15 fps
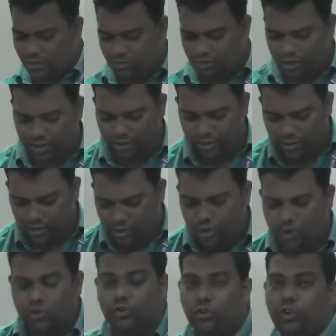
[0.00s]
Okay,
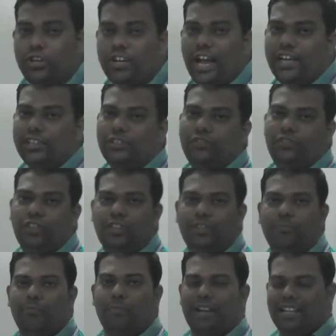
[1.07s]
so reaction
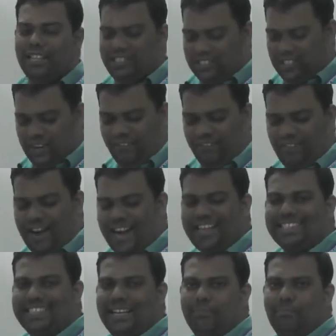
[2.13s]
with metal
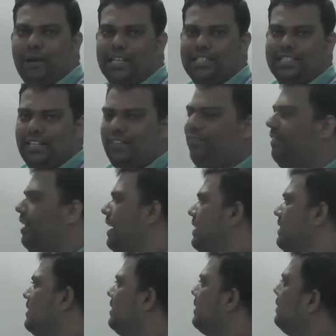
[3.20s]
sulfides and
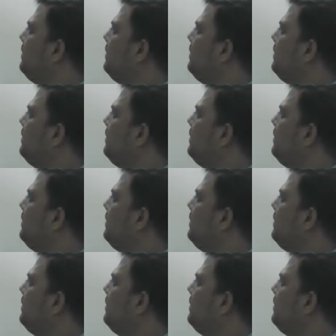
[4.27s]
bisulfides.